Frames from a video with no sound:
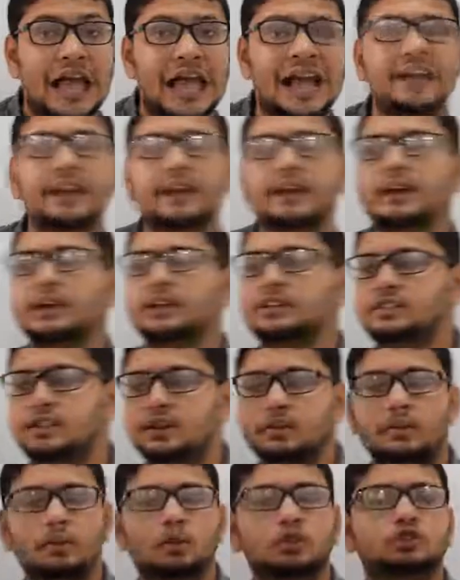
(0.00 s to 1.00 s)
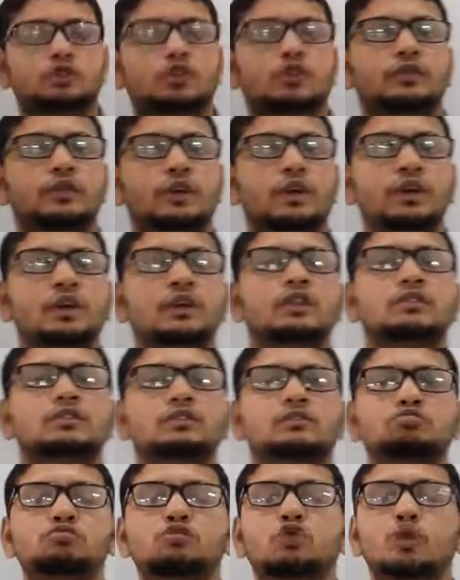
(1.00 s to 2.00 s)
agriculture, most of the
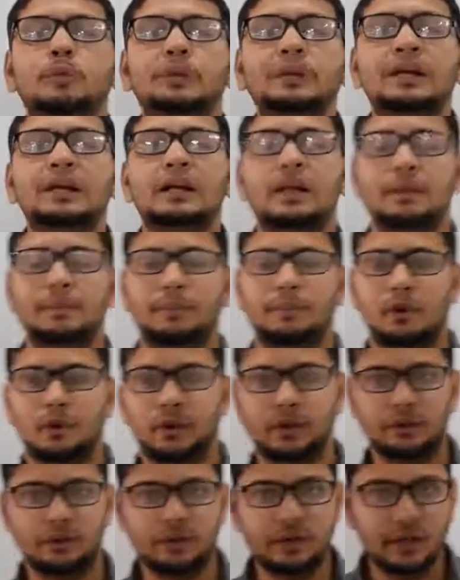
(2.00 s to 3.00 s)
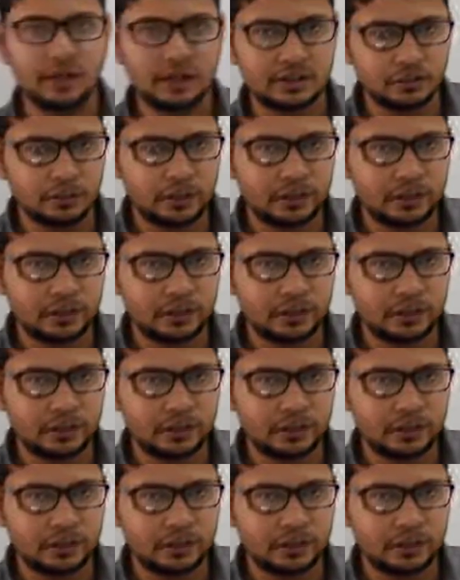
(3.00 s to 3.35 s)
women are employed. We are